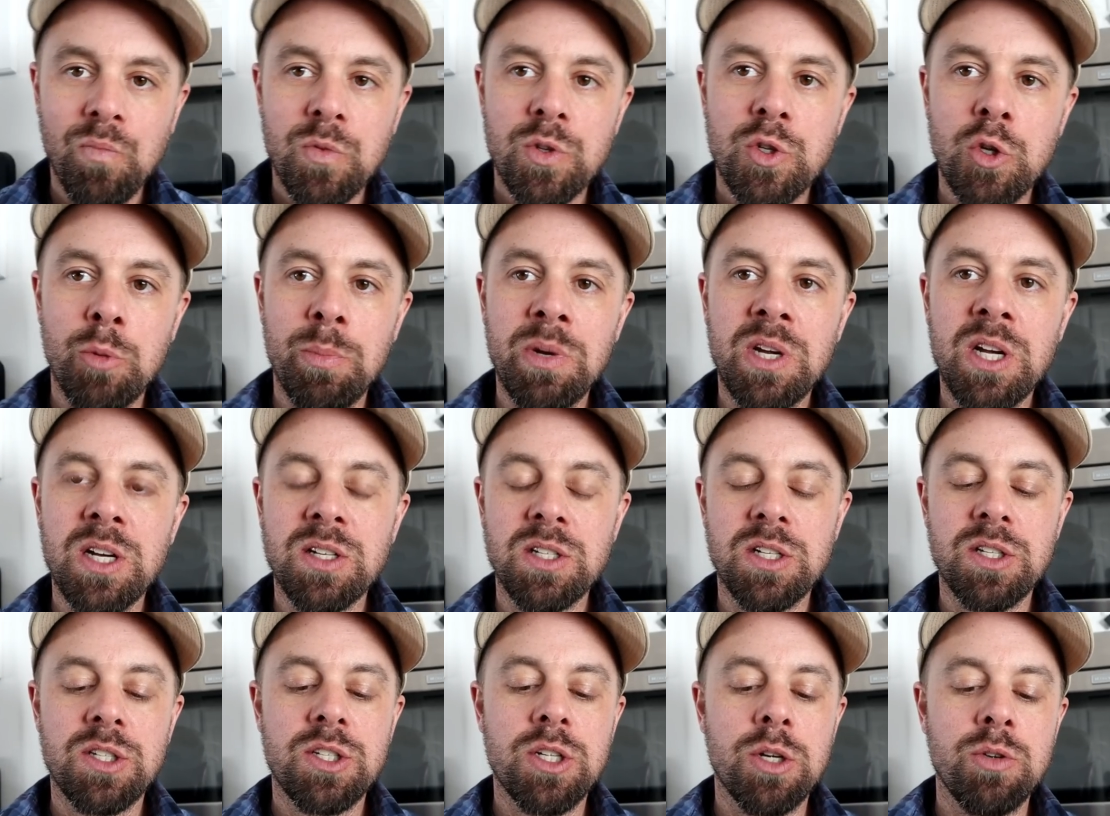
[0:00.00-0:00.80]
So
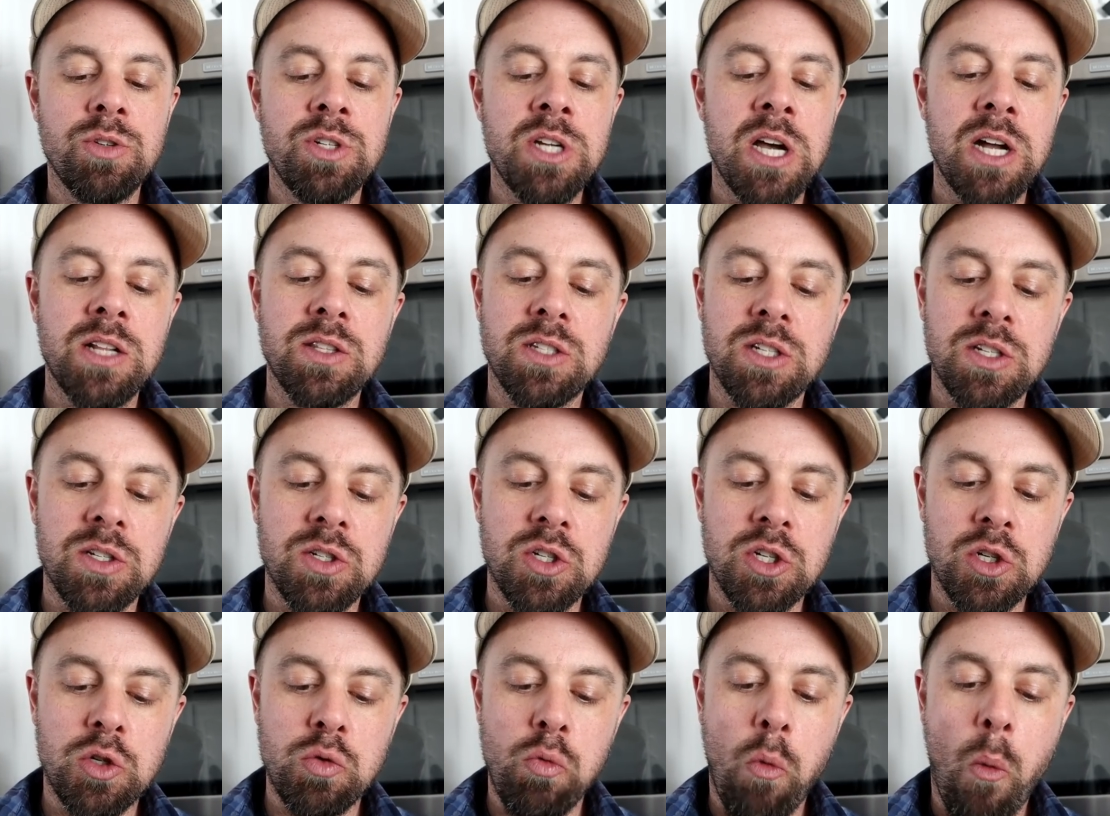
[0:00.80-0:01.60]
because it's so dense,
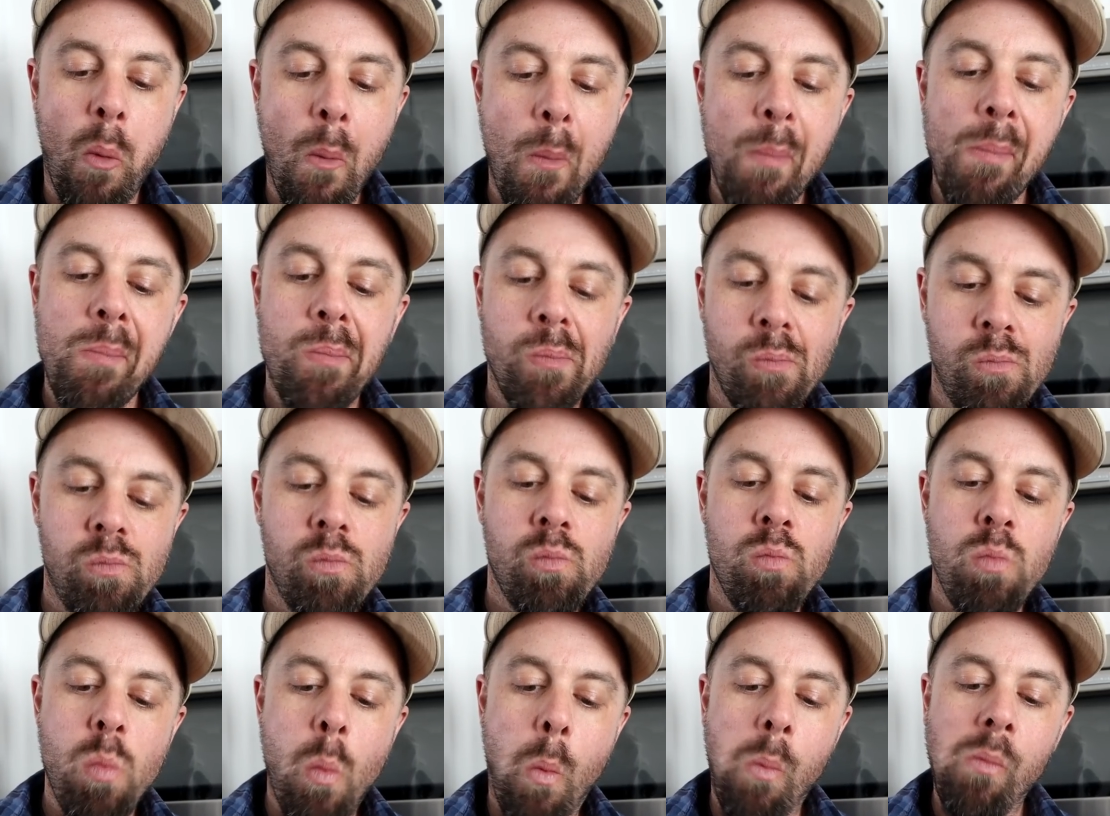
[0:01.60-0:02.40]
it's just
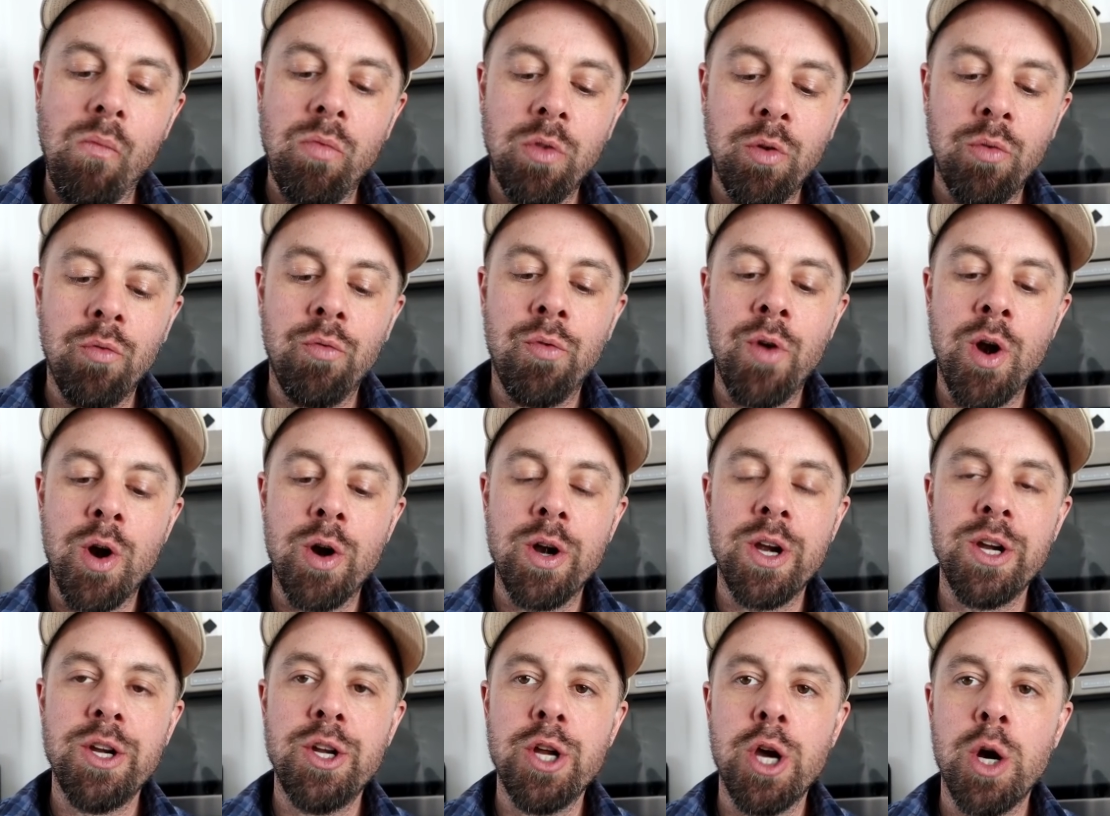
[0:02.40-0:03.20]

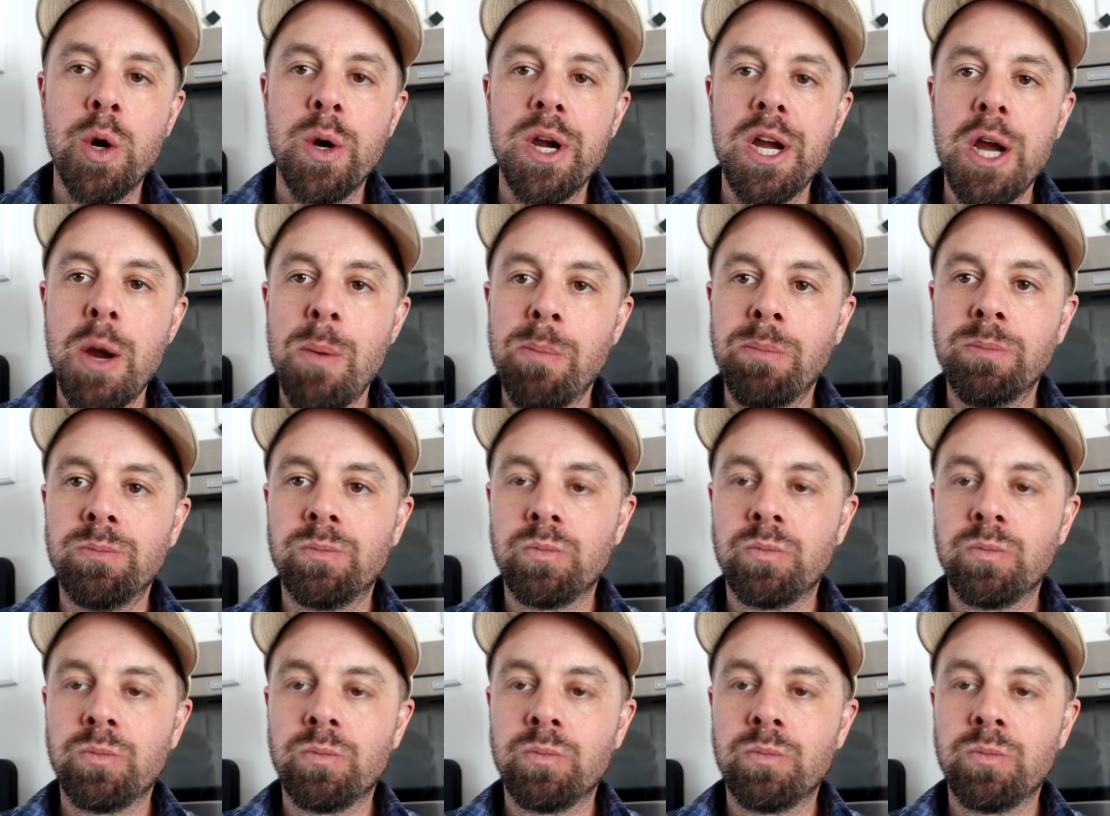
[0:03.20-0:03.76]
very doughy.